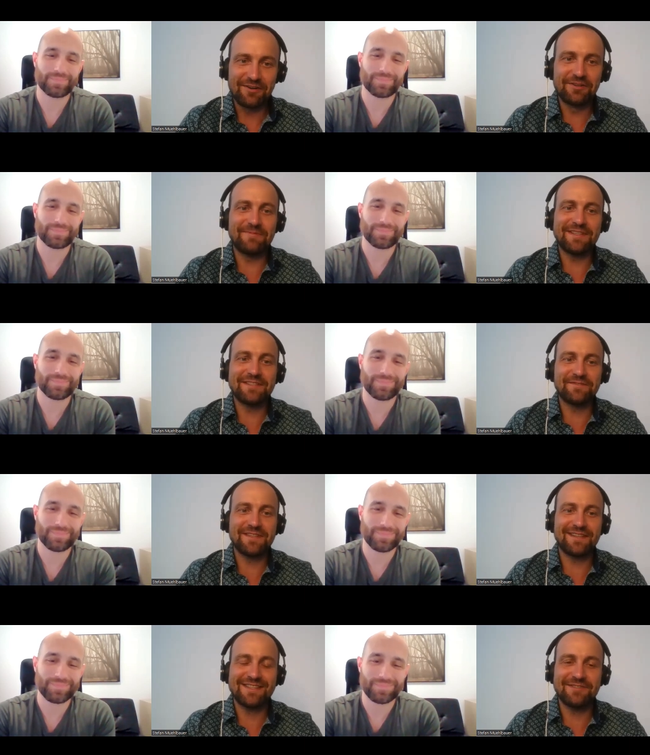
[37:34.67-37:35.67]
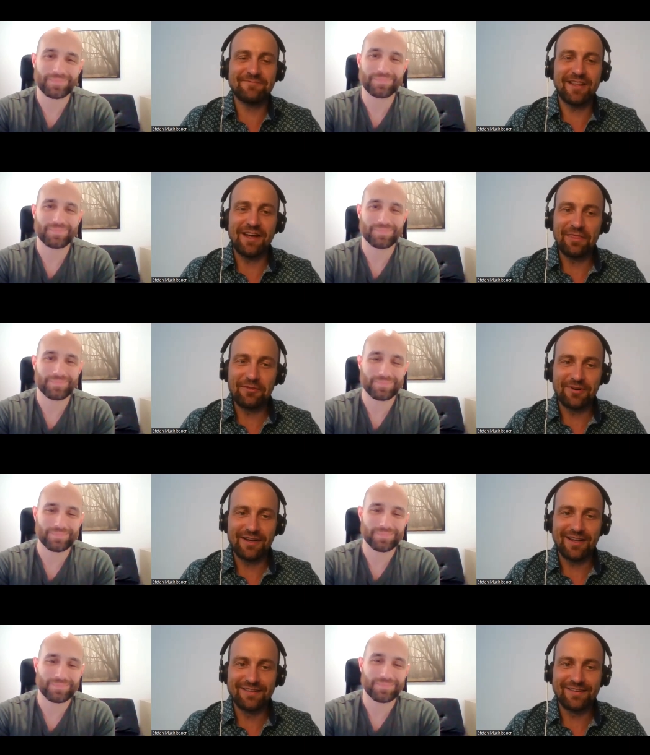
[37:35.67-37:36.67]
Speaker 1: all the best of success with Undoo
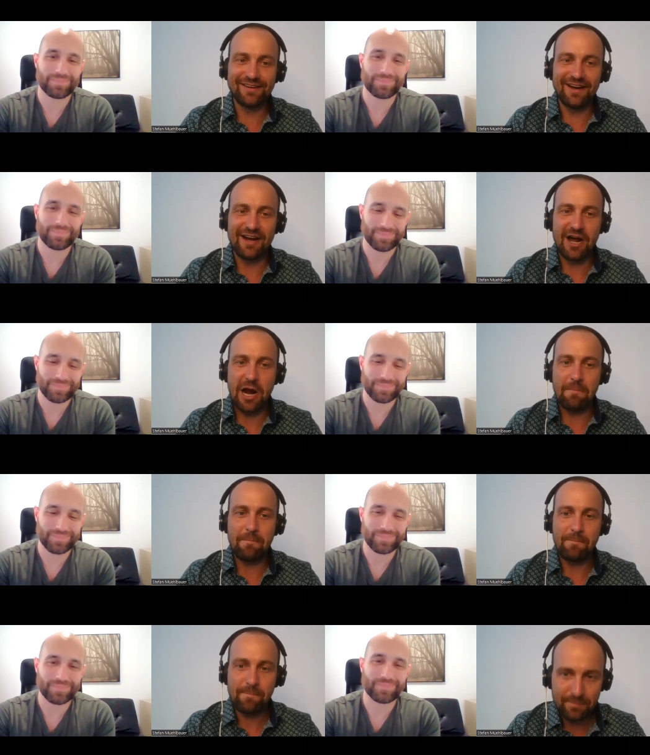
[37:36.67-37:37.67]
and uh,